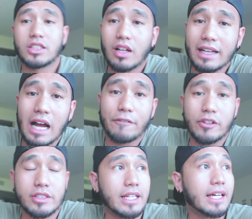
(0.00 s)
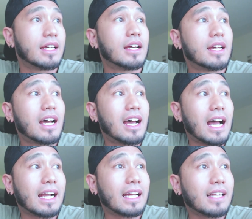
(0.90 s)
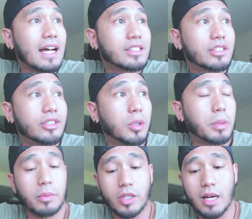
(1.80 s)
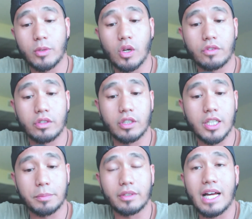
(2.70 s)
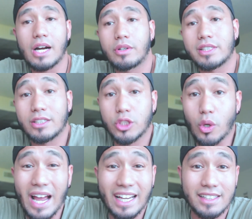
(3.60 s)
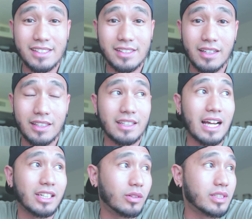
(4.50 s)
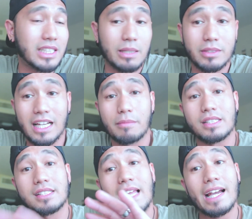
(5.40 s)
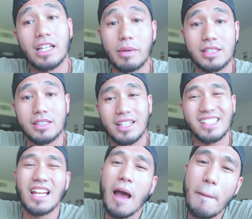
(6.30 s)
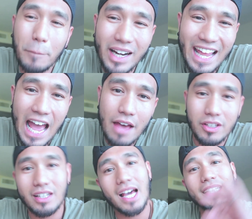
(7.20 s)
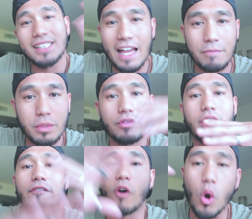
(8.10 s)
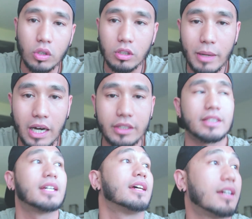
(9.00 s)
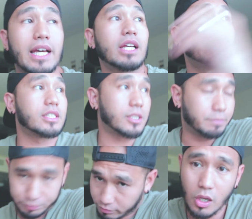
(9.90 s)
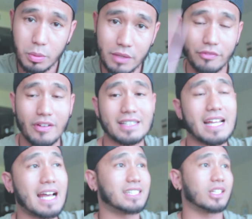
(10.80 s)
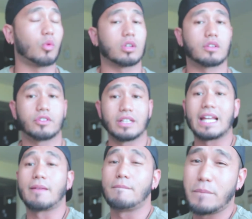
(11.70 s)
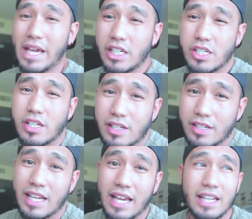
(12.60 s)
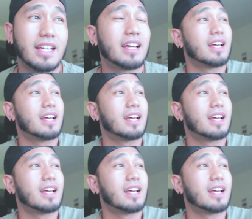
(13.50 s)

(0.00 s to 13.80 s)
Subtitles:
all I got for you today. I got lots to do. People coming over in a couple hours, so I gotta study. I know it seems like I've been slacking on my studies, but I haven't. I just haven't been very vocal about it. Anyways, hope you have a fantastic, wonderful, and amazing day.